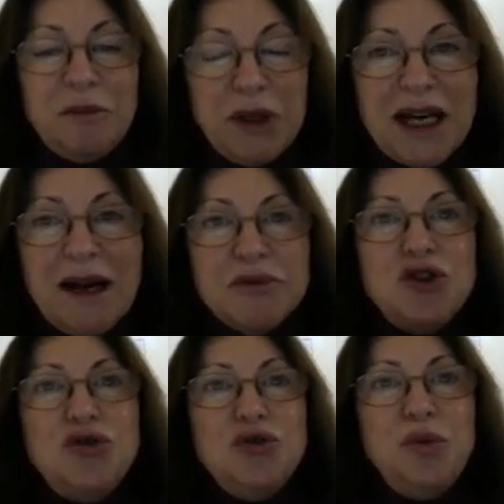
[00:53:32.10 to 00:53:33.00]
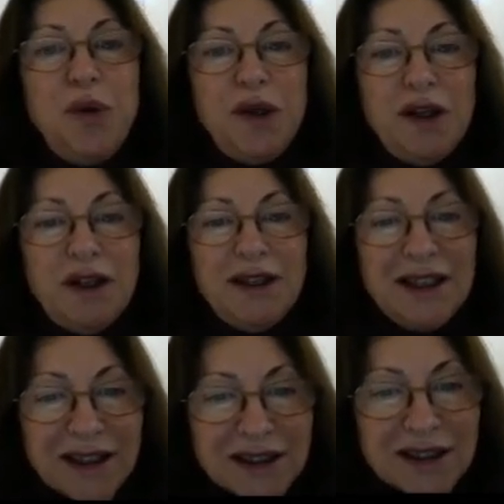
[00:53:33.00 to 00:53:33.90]
becomes to be
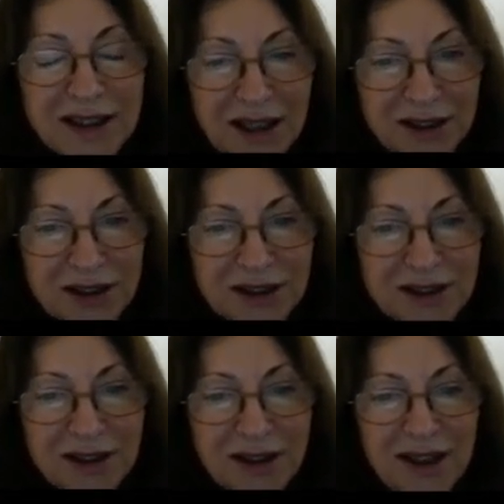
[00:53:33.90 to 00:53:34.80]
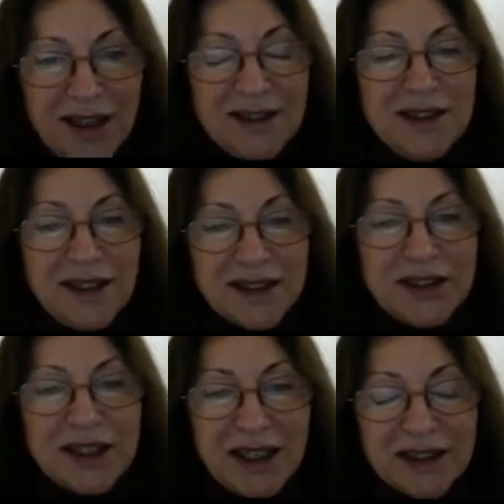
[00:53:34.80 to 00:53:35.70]
electric current, and
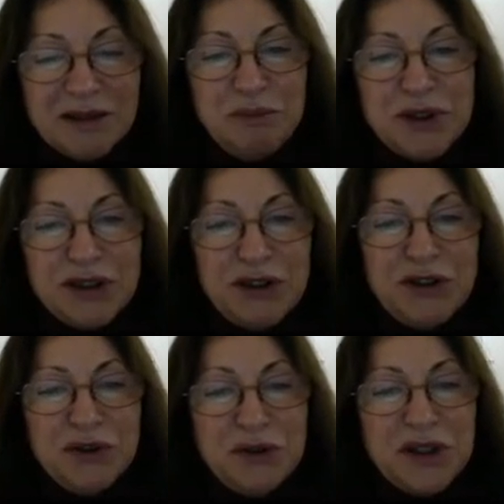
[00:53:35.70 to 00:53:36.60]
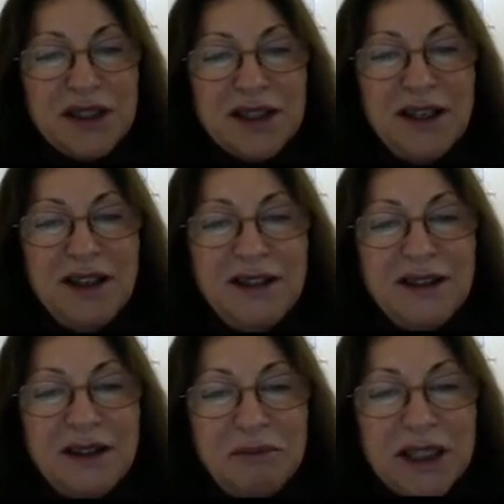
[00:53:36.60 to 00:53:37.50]
electric current produces
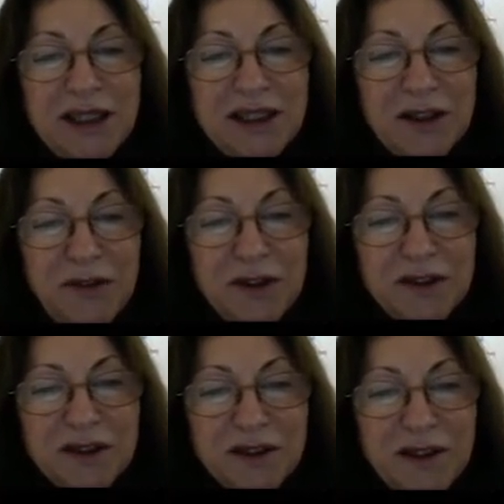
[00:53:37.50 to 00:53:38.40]
magnetic field.